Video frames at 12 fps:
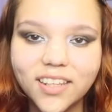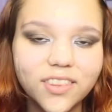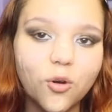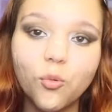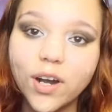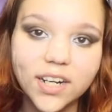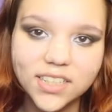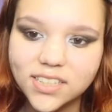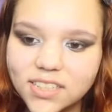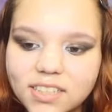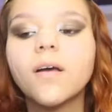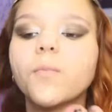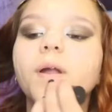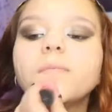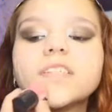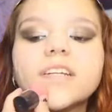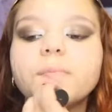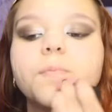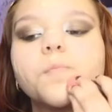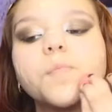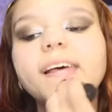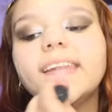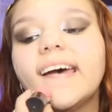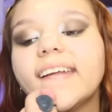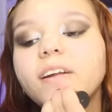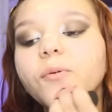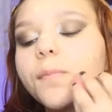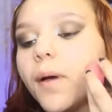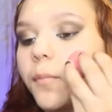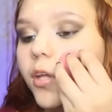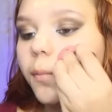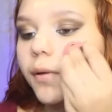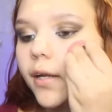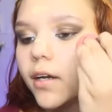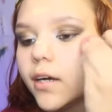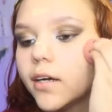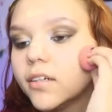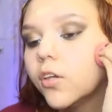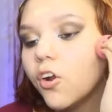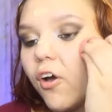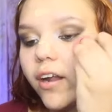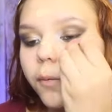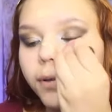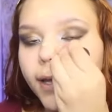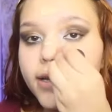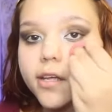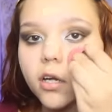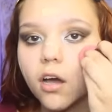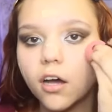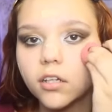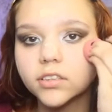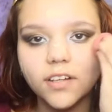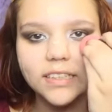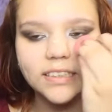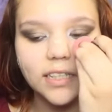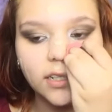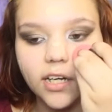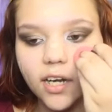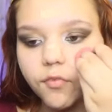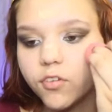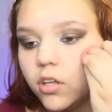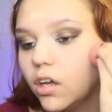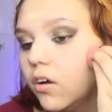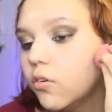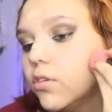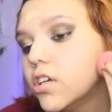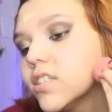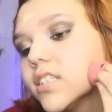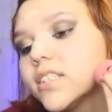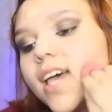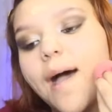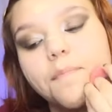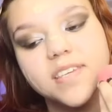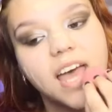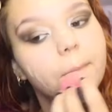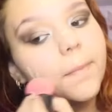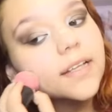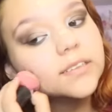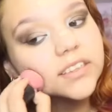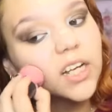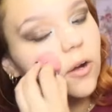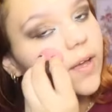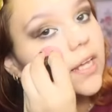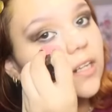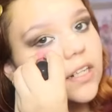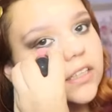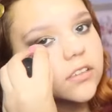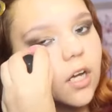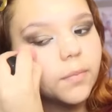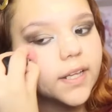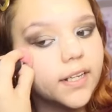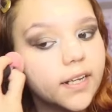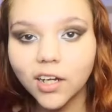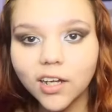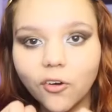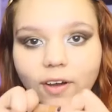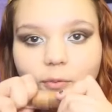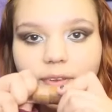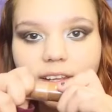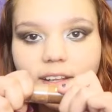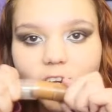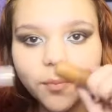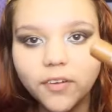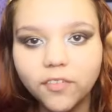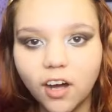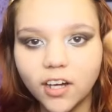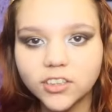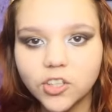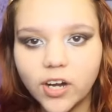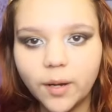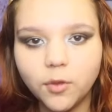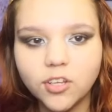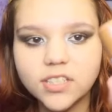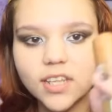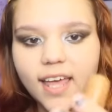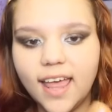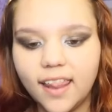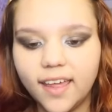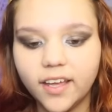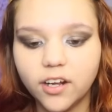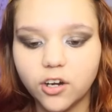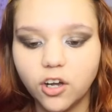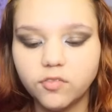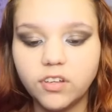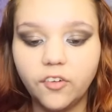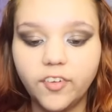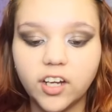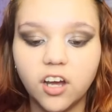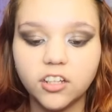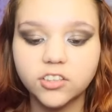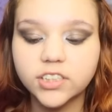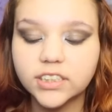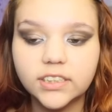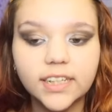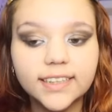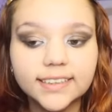The worst. But I'm just gonna blend that in with my beauty blender. You know how to blend in concealer, and if you don't, you just tap until it looks all blended. I'm gonna go in with a little bit of contour. I'm using the LA Girl Velvet Contour Stick.